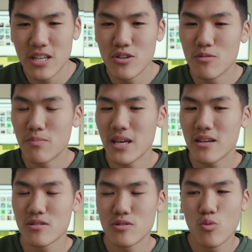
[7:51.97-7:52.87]
You could
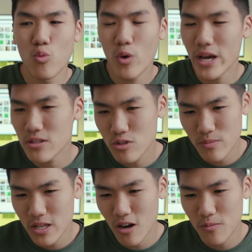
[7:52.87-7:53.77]
pick way too
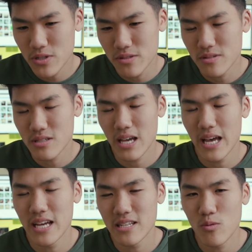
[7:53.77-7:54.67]
many options
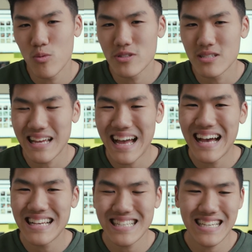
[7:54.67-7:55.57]
and it wasn't
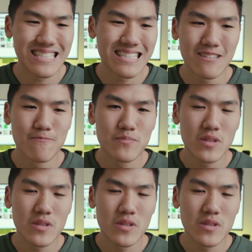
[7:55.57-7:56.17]
as easy.